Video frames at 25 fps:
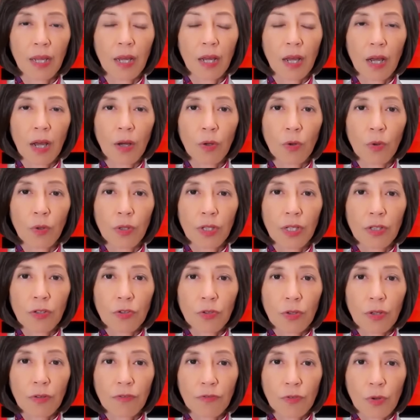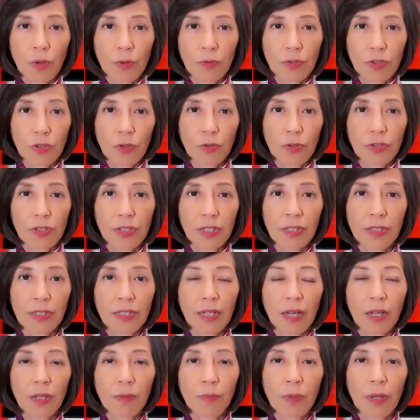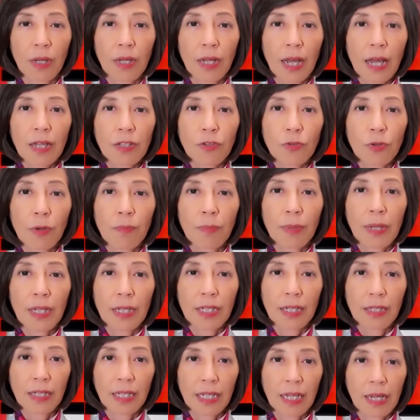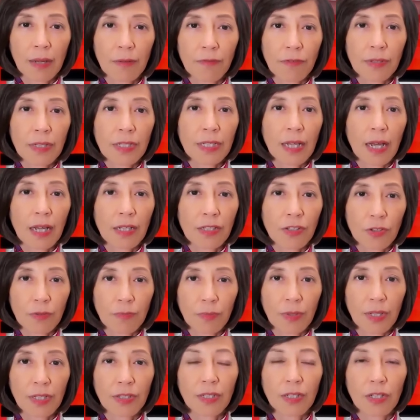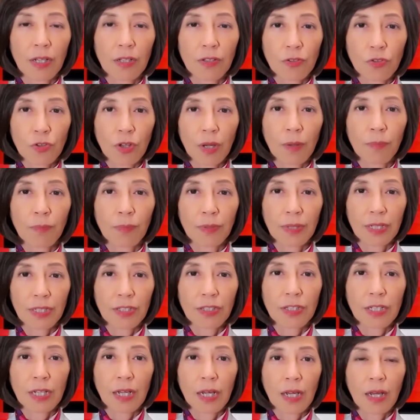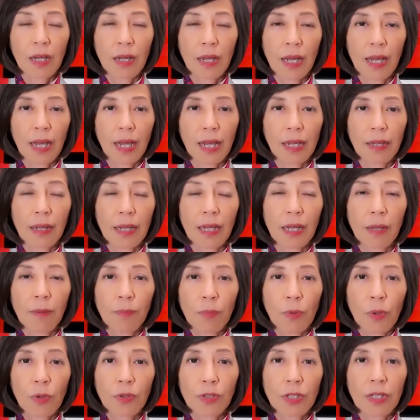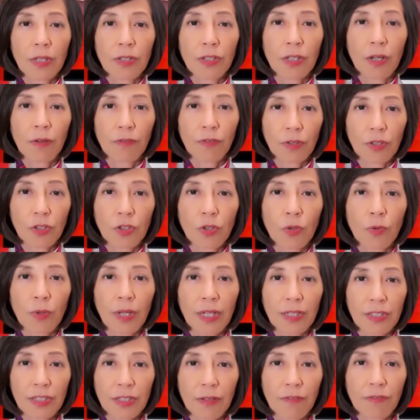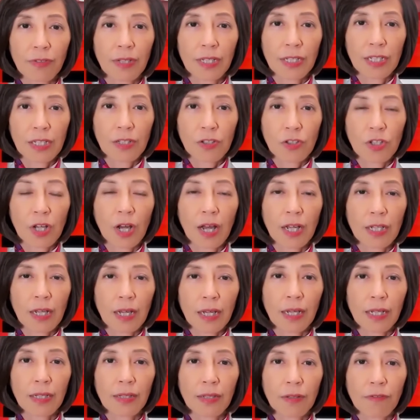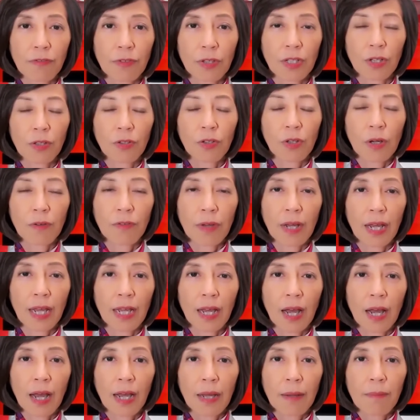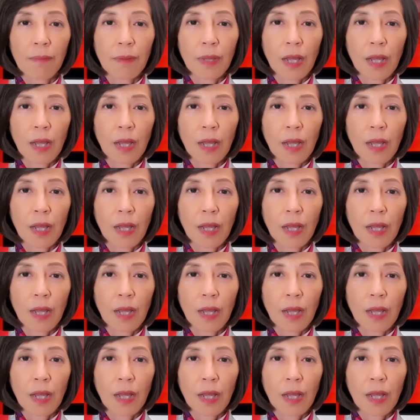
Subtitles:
According to informed sources, Zuckerberg has repeatedly emphasized to President Trump this year the importance of the US defeating China in the field of AI.